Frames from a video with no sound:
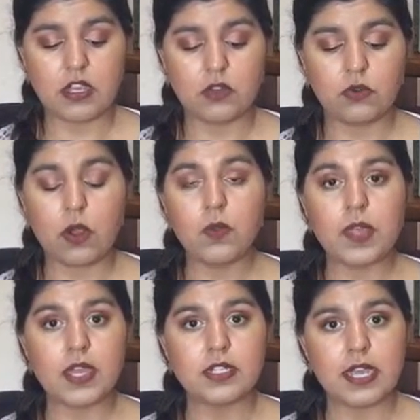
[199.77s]
had grown
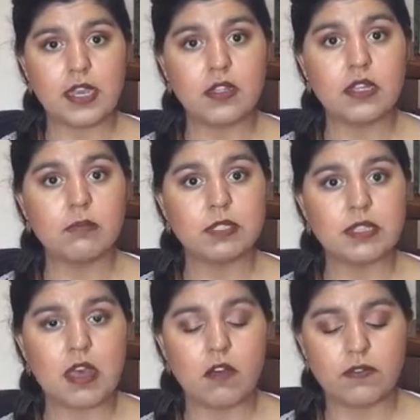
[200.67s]
that tail
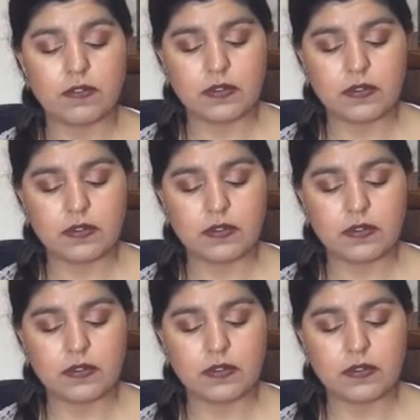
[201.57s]
himself.